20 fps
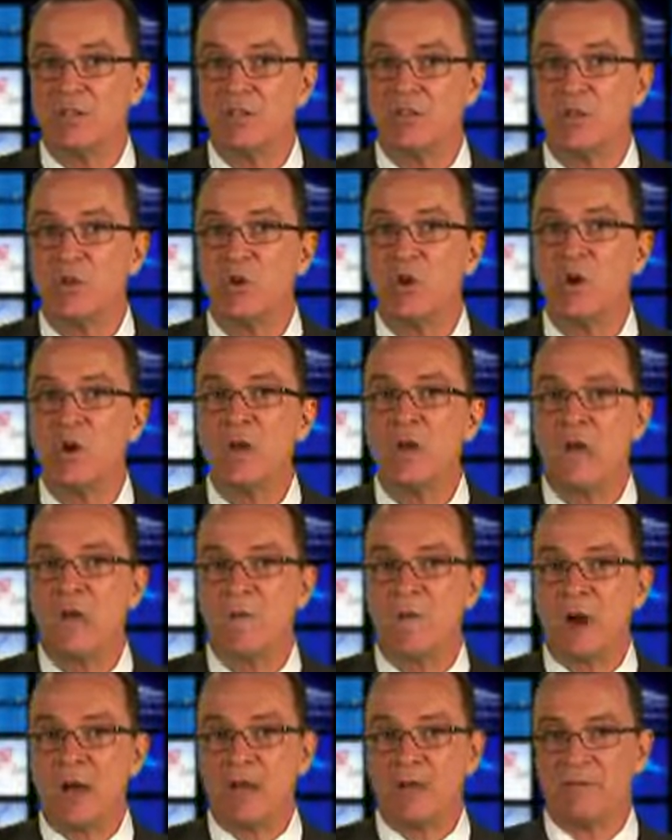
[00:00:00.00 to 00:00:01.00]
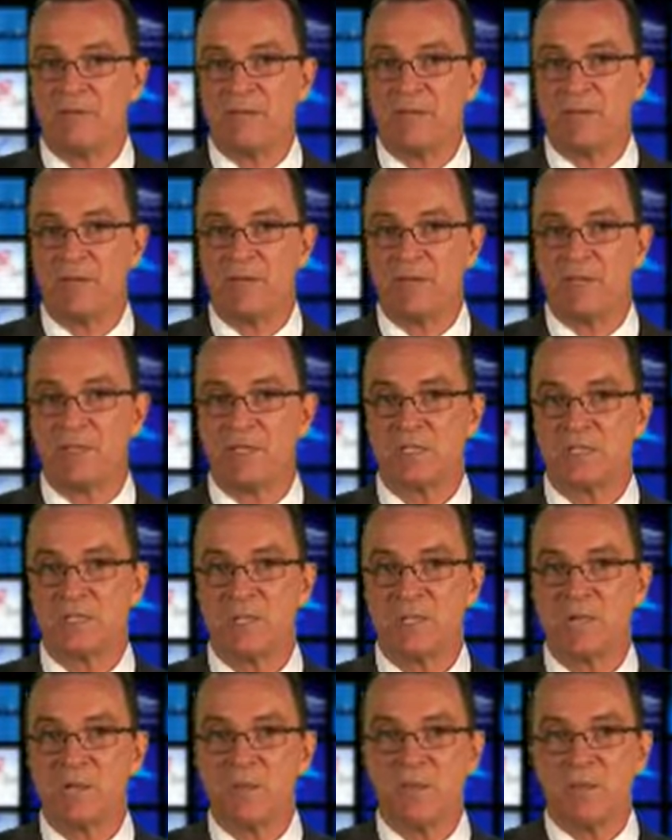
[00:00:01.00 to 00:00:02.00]
that they're going to buy from
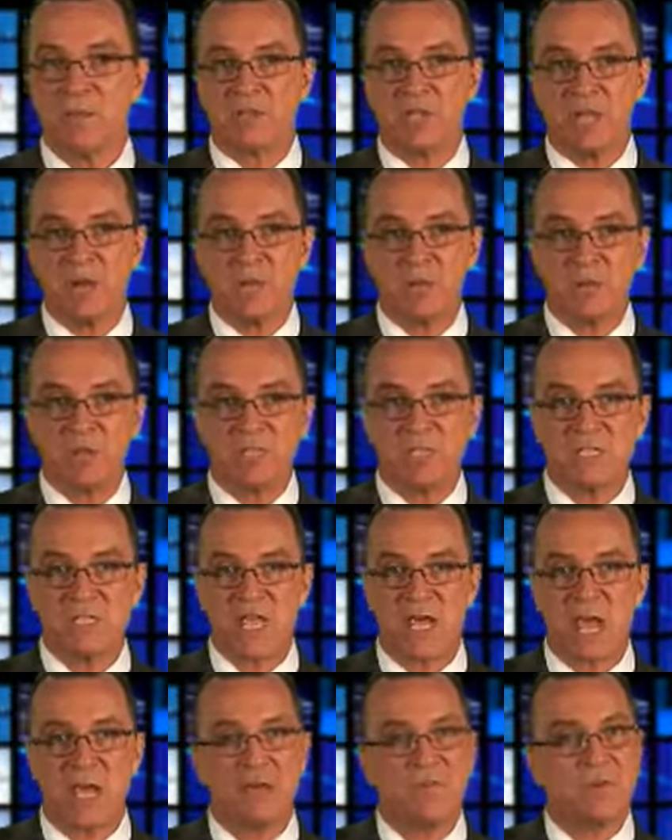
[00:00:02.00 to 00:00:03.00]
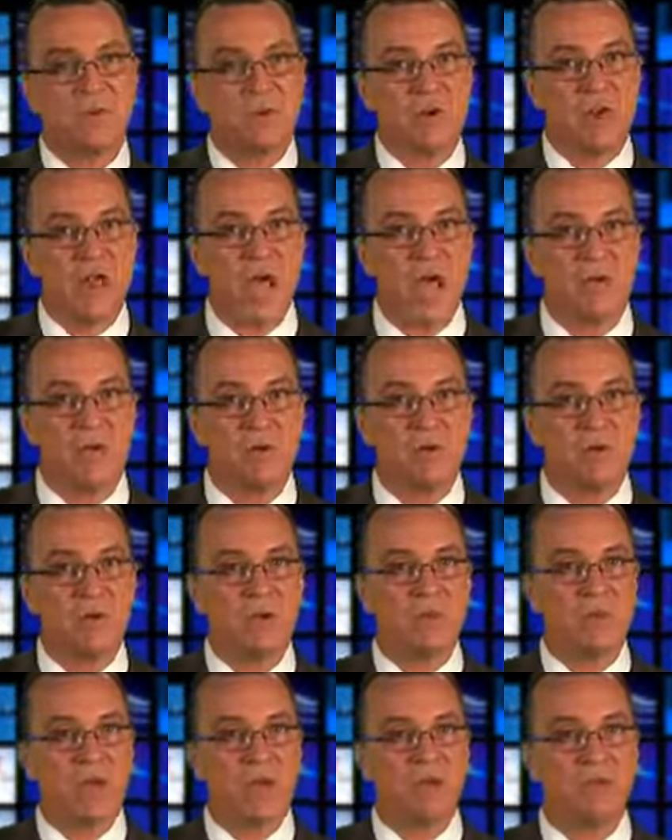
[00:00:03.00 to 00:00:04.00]
us, but they will decide if they're not
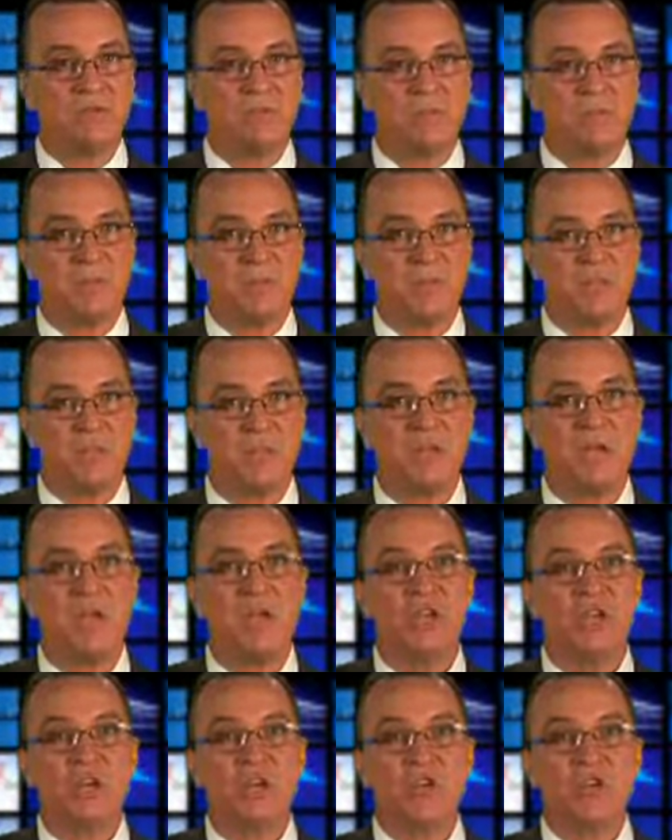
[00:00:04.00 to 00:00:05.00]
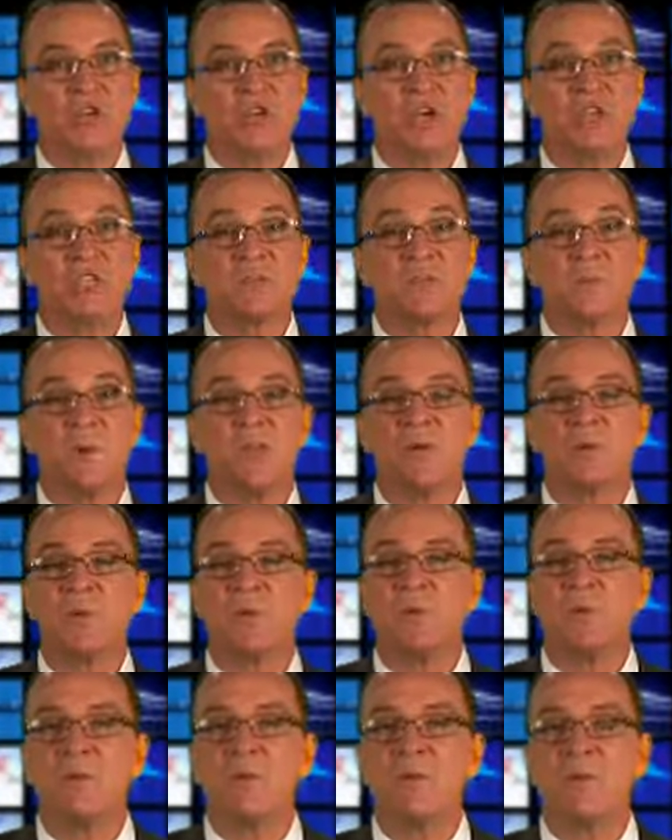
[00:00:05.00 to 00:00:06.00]
going to buy from us just by the
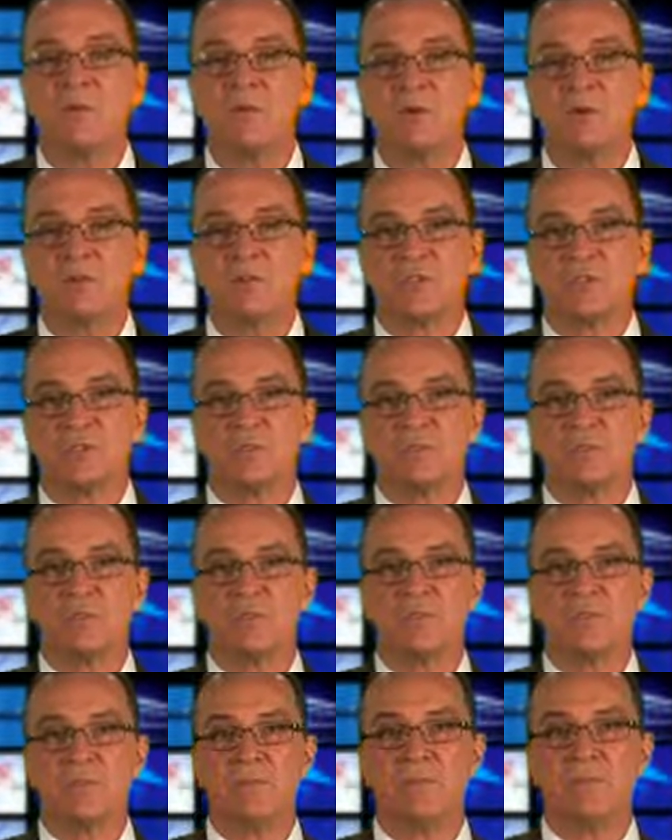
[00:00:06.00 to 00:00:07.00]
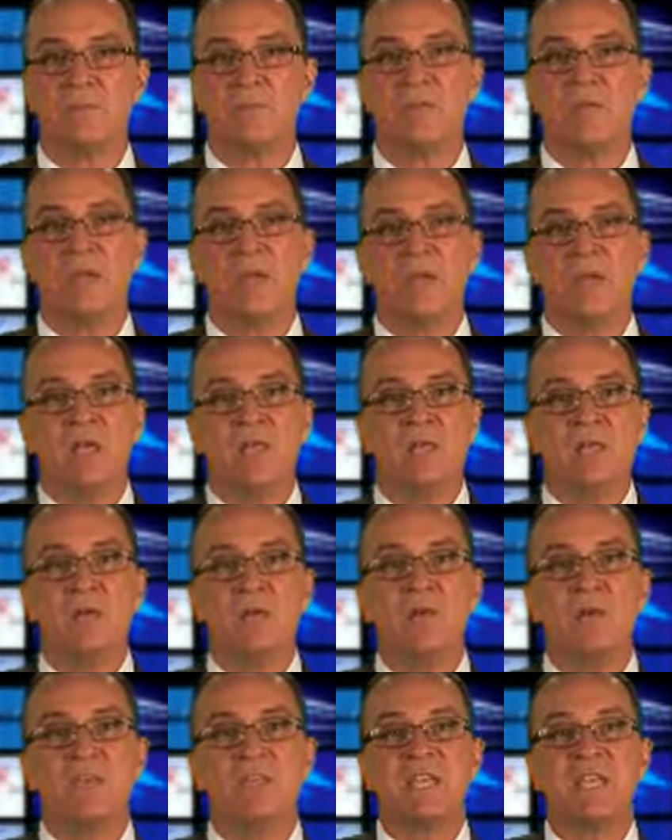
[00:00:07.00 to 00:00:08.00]
way we approach them.
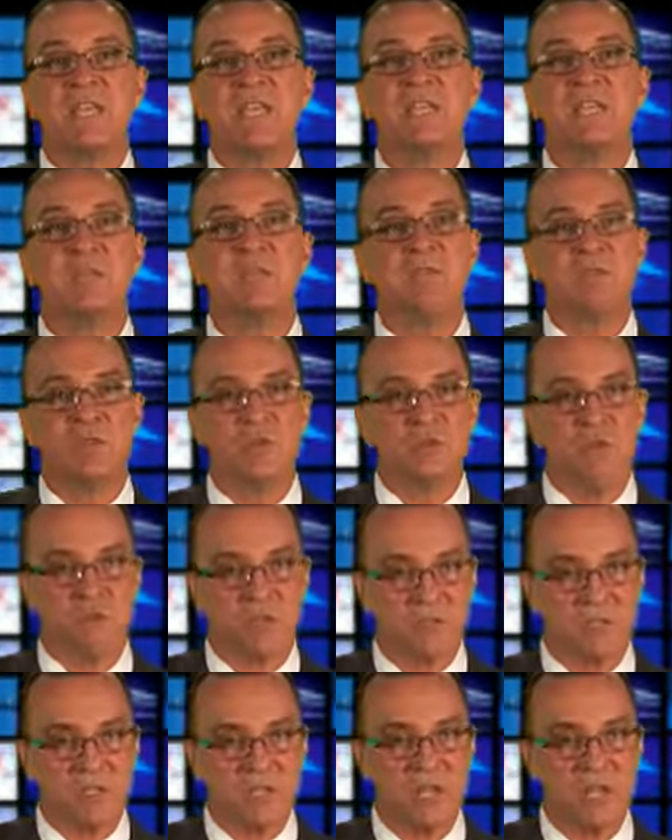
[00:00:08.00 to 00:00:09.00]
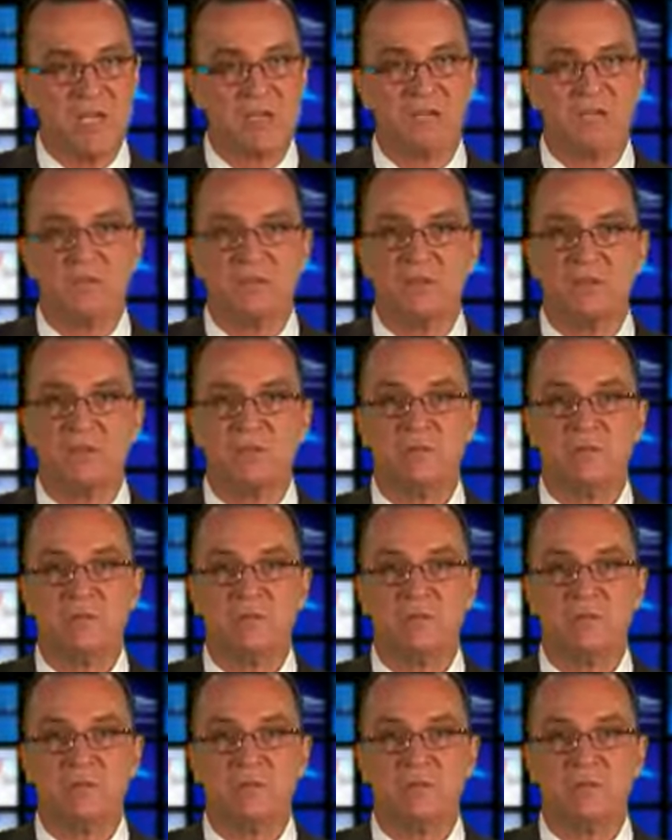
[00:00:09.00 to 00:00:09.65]
Then we take them to the presentation.